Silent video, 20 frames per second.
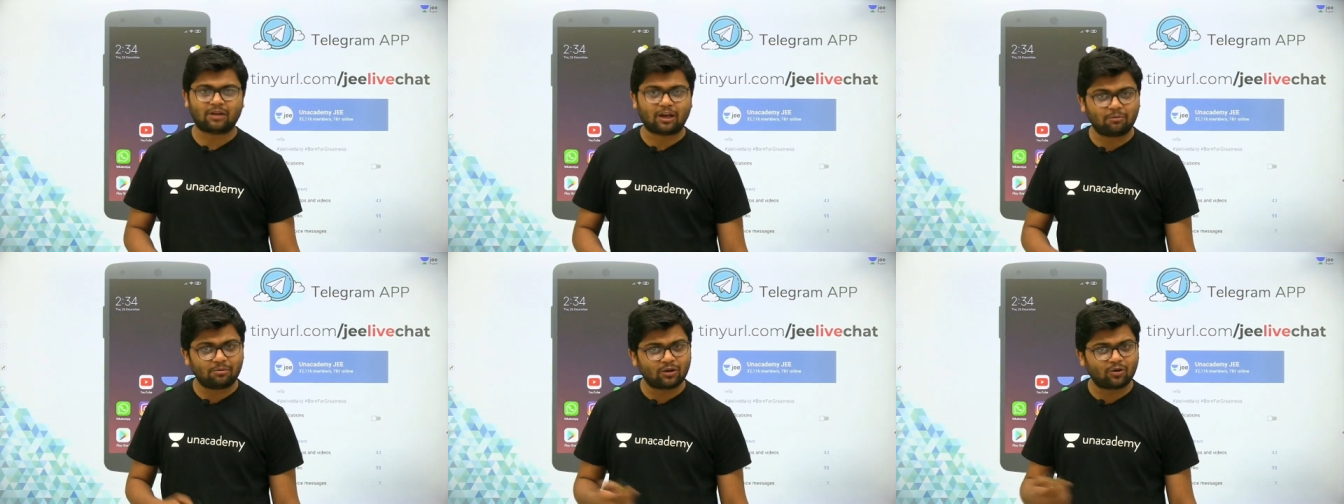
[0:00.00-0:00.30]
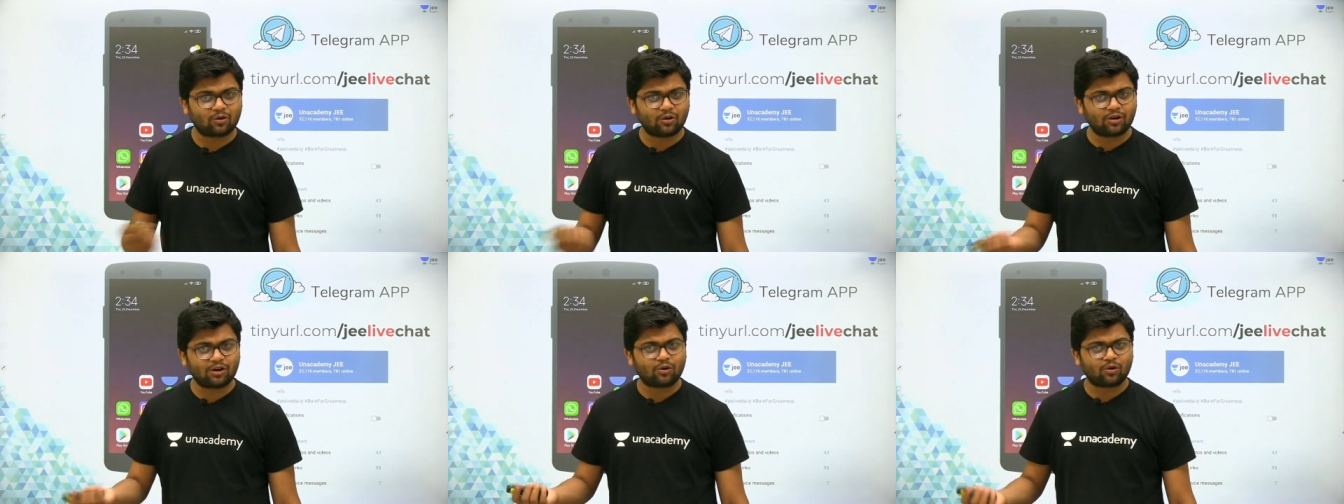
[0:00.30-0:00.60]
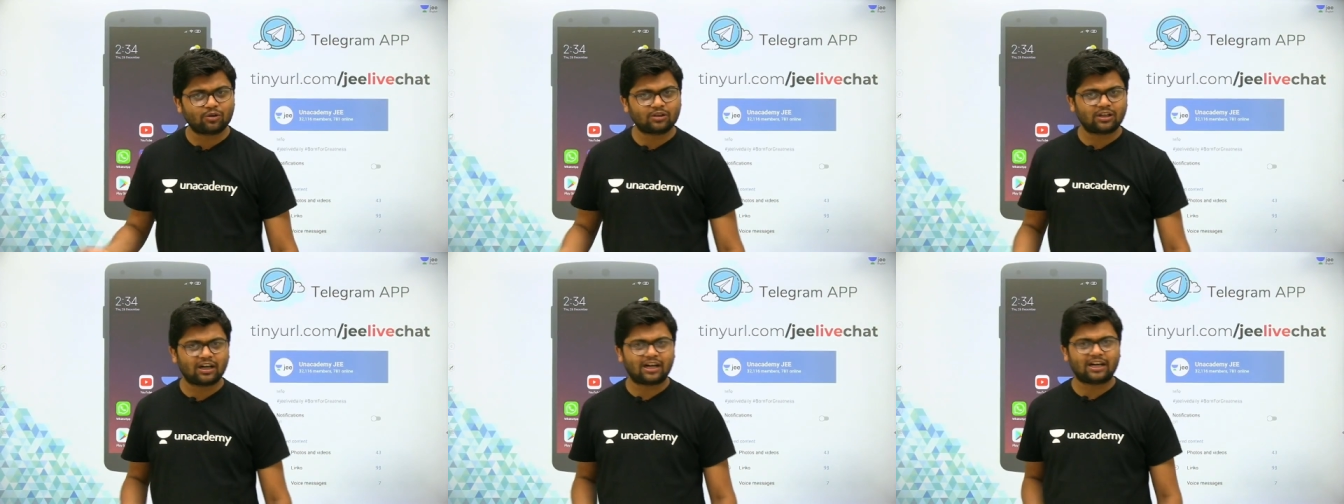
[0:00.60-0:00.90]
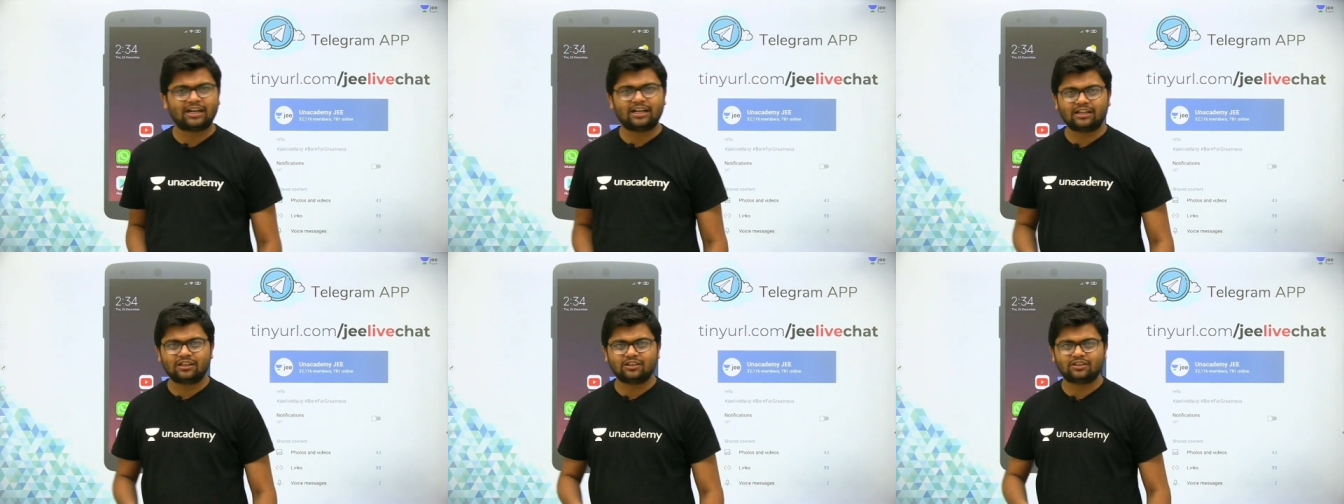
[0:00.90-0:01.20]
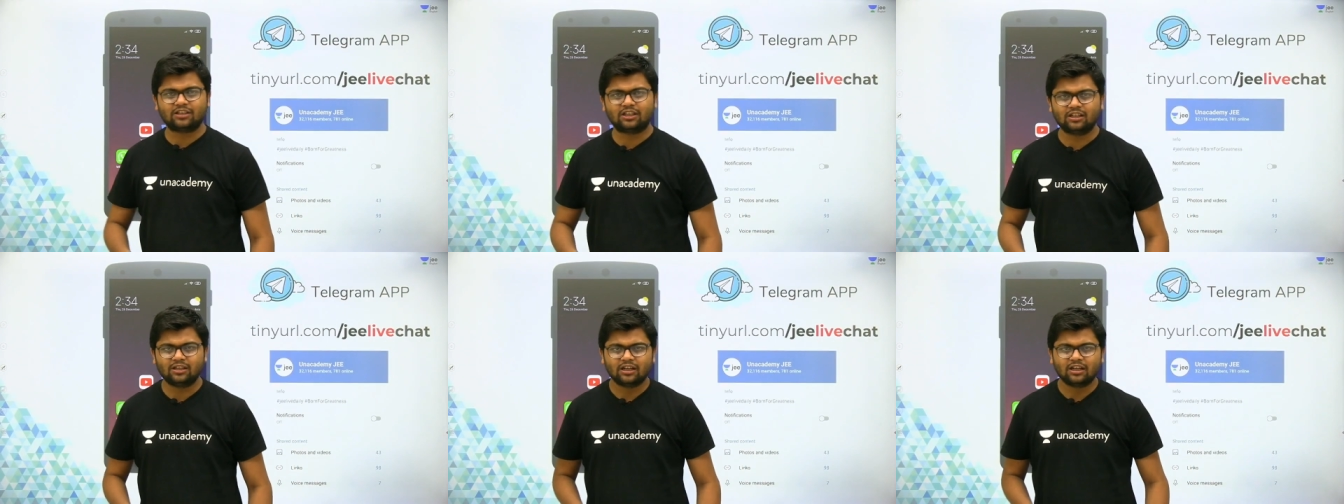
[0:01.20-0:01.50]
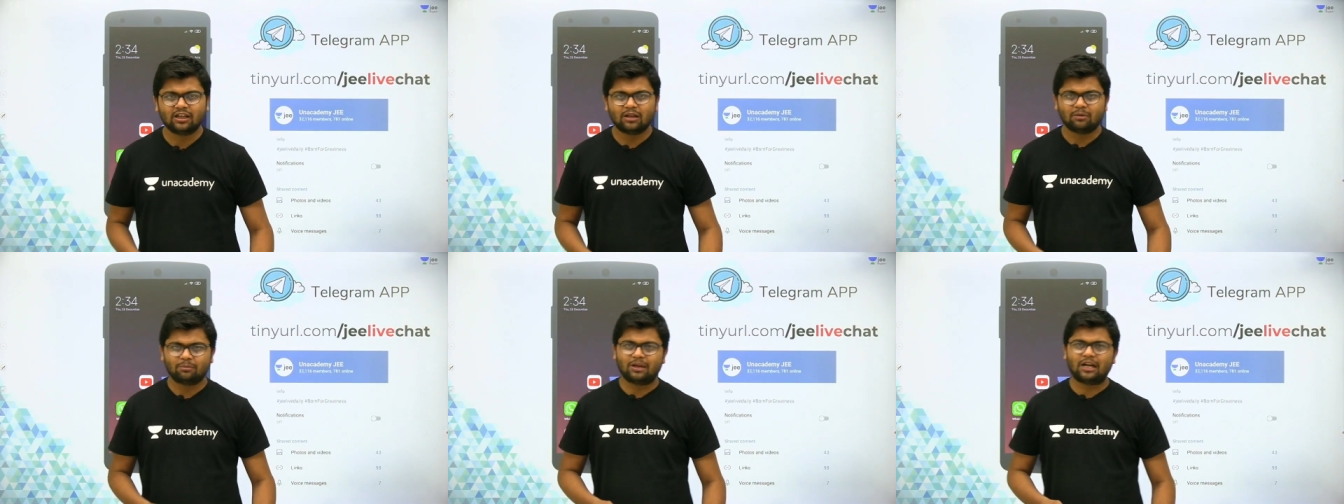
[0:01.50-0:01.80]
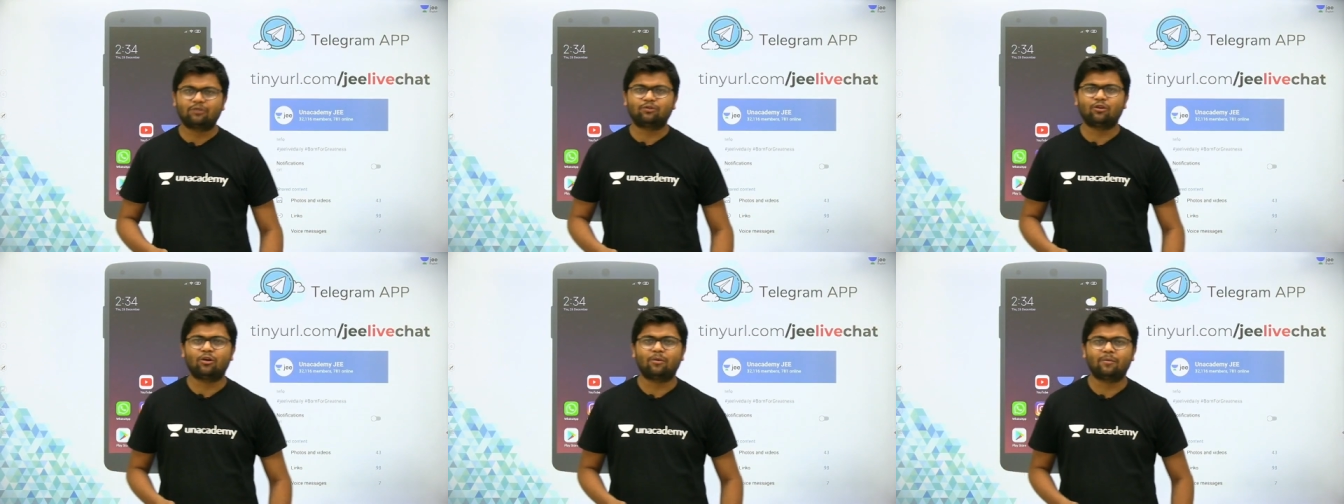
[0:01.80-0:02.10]
have been going on the I I T J E E
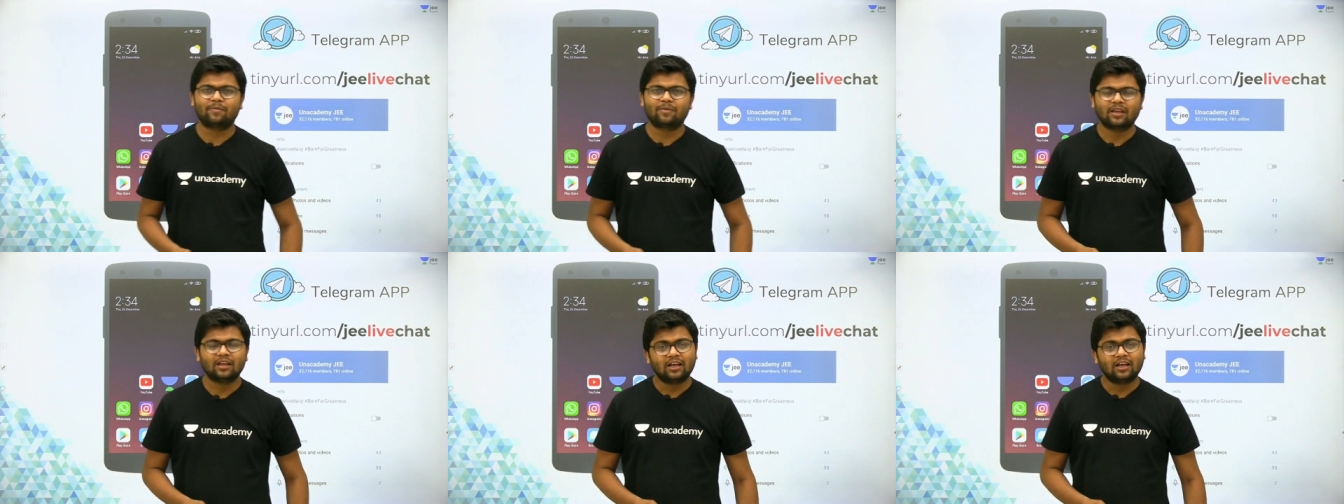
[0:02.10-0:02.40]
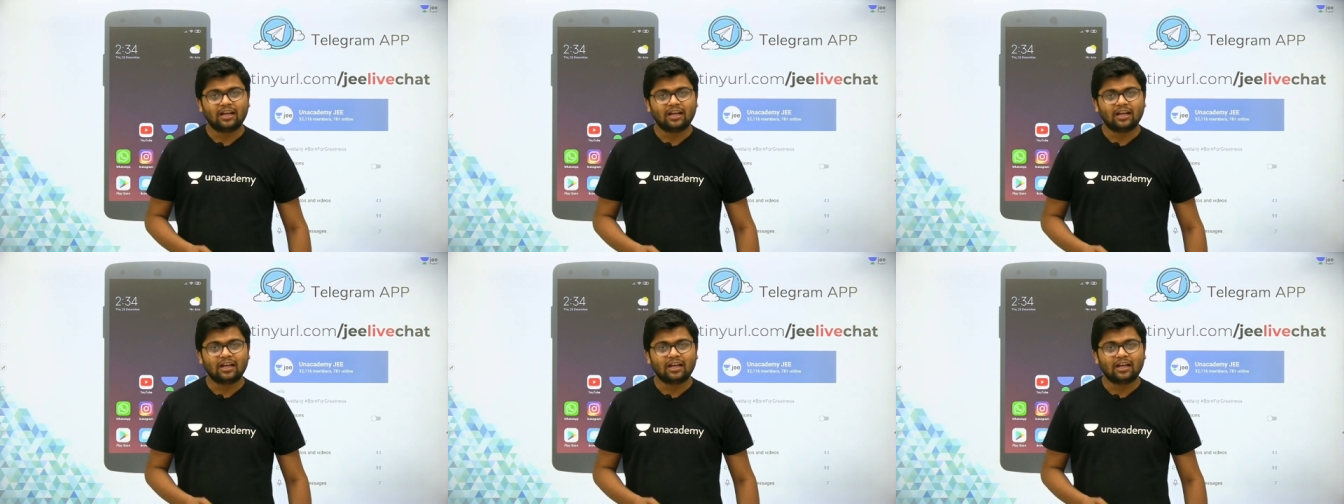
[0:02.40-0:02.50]
platform.